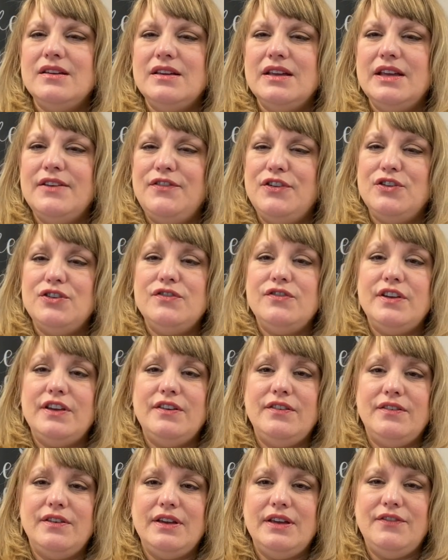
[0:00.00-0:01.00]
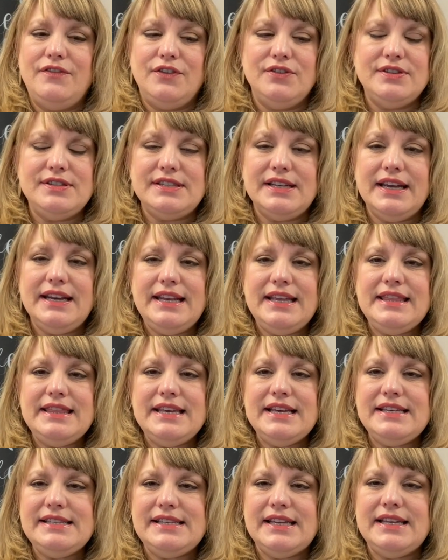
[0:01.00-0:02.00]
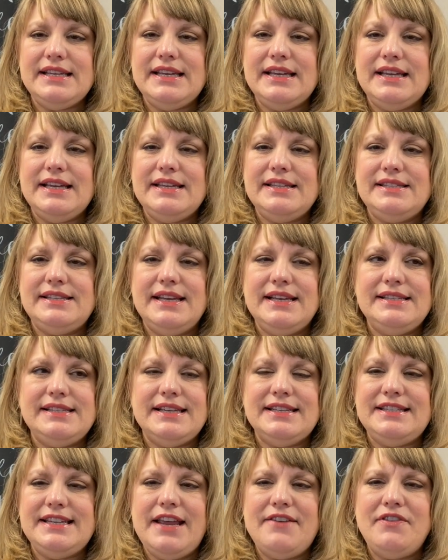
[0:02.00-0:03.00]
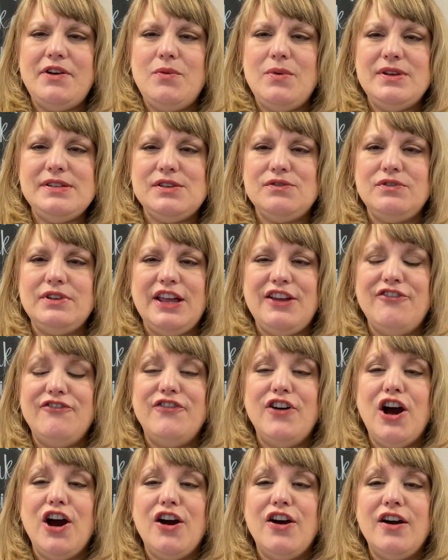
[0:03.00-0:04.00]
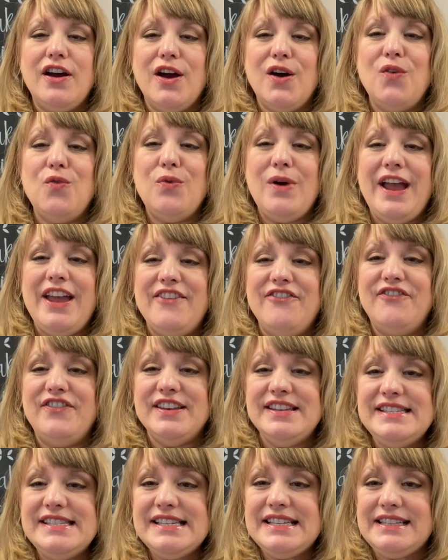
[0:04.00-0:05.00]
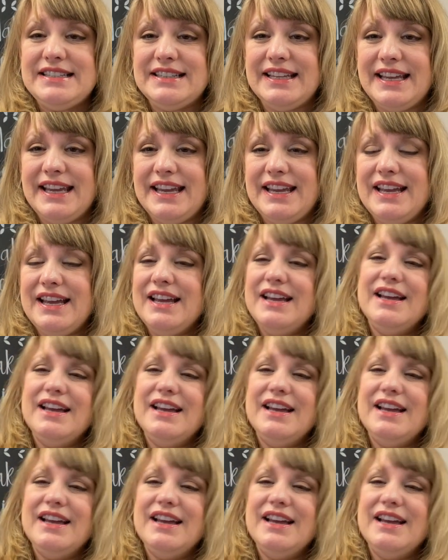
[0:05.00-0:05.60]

if you study this, it says that David wasn't really far away physically